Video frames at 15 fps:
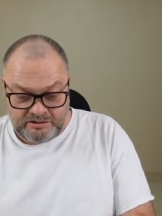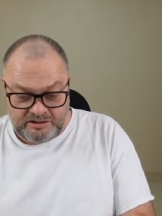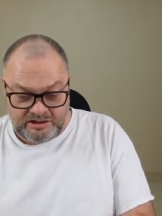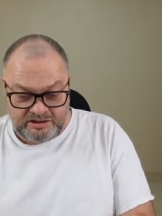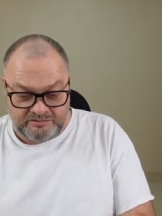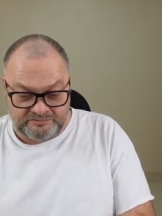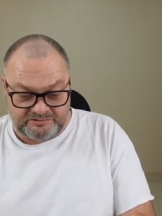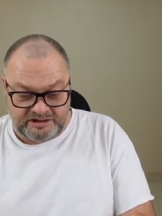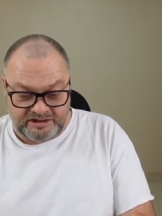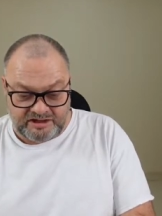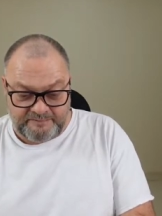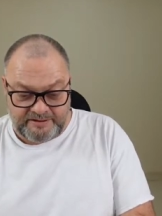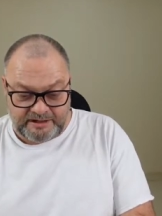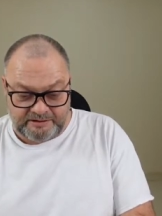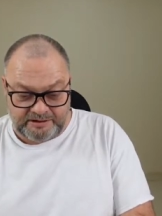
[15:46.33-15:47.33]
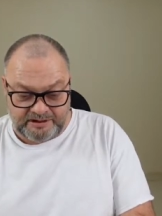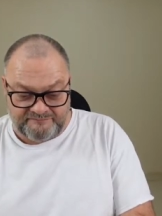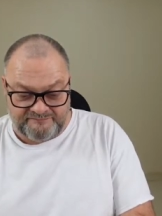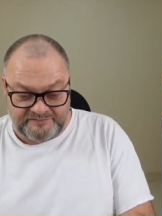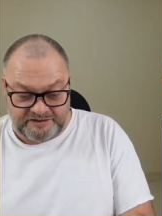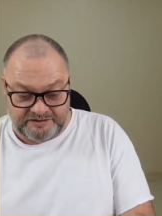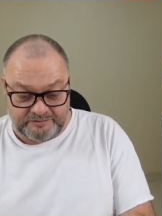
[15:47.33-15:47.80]
I don't think about
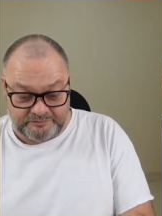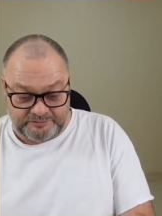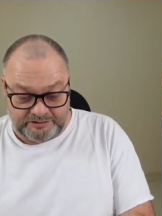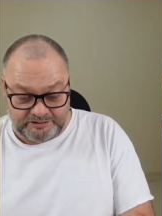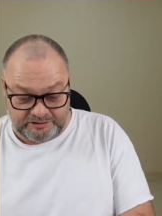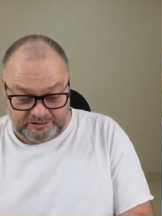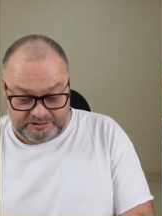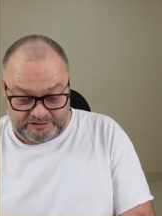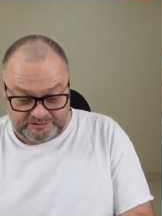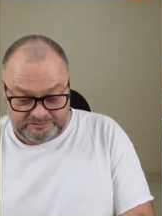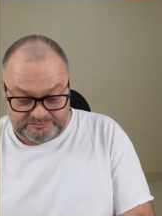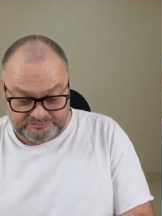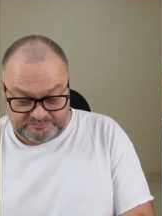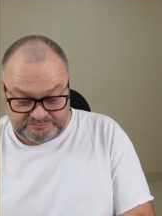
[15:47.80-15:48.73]
not following the law.